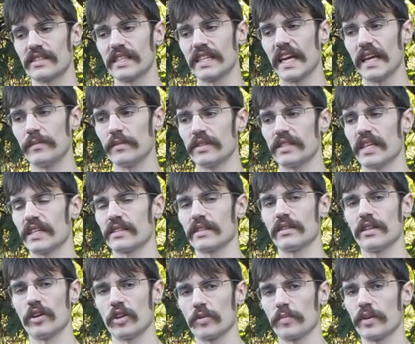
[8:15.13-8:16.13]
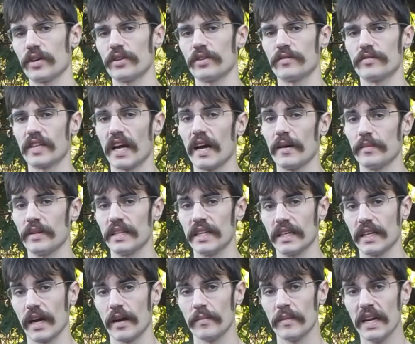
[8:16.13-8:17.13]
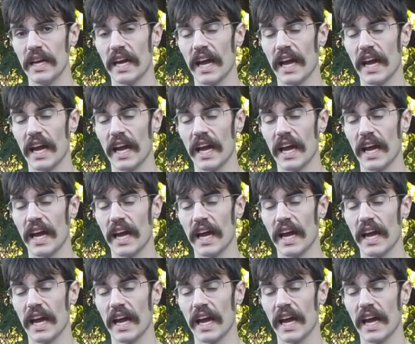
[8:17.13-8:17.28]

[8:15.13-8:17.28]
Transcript: a game that takes a long period of time to get up,